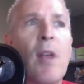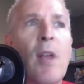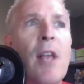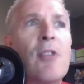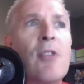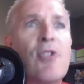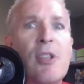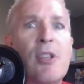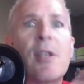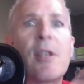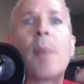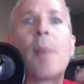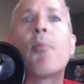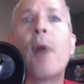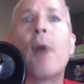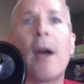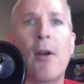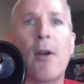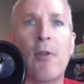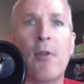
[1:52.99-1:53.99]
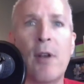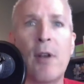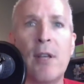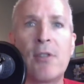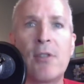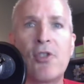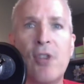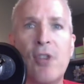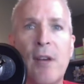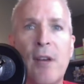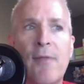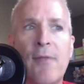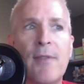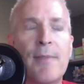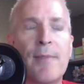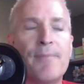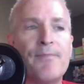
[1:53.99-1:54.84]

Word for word: It's just our priorities shift.